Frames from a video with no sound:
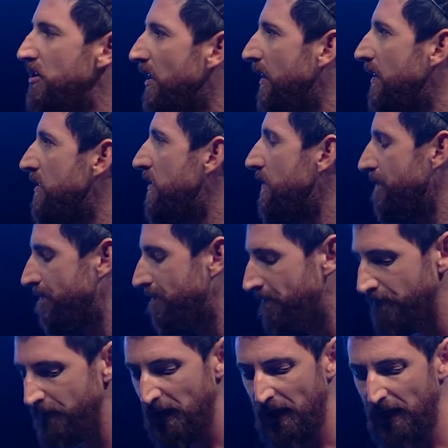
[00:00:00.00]
things.
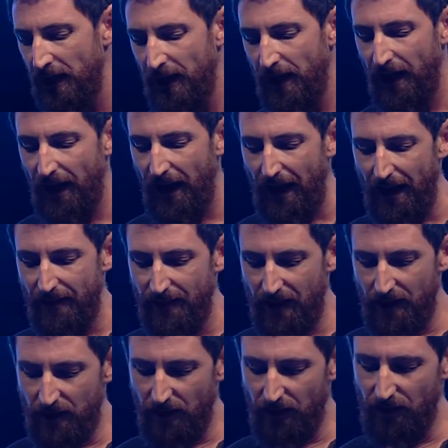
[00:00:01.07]
And
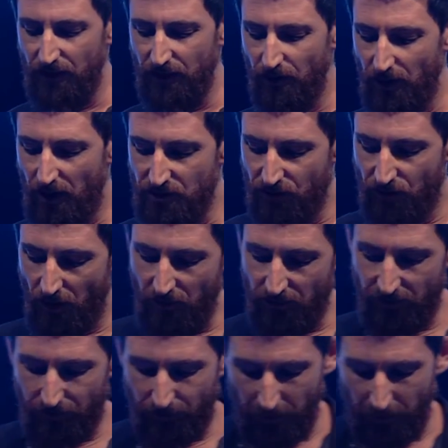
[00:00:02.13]
then there are those groups of